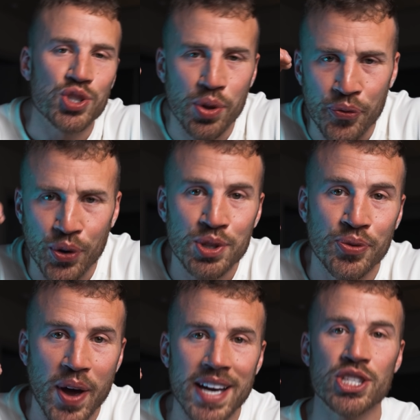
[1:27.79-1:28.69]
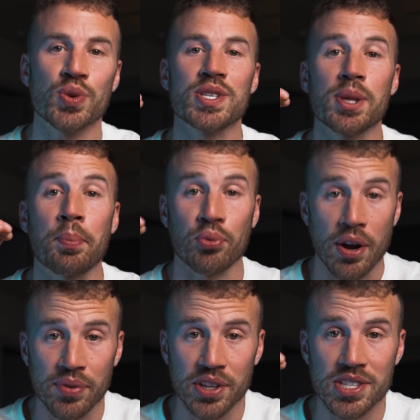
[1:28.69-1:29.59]
So the first factor is the
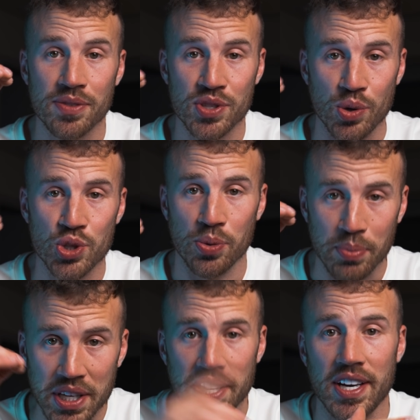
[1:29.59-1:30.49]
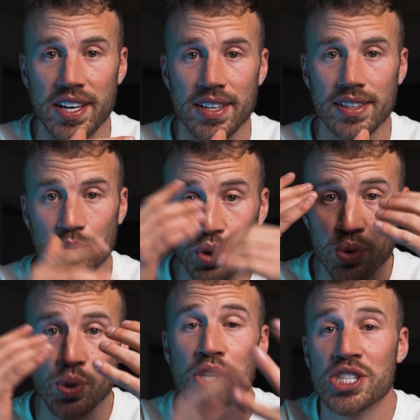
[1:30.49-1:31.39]
prevalence of social media. When
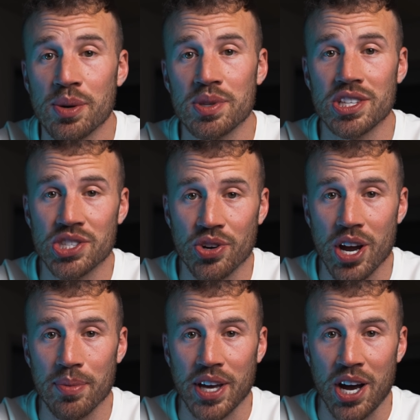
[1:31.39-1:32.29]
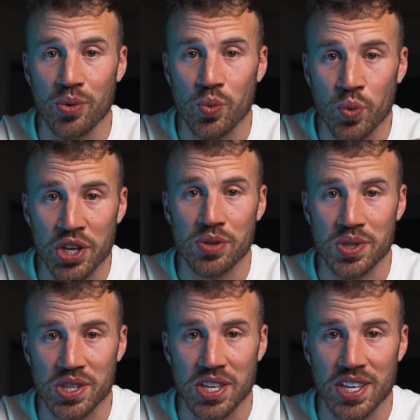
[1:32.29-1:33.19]
you look at someone's Instagram account, what do you
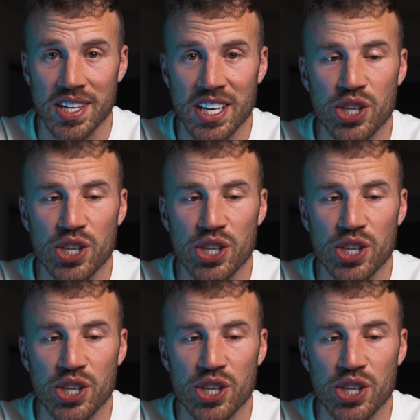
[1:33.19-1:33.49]
see?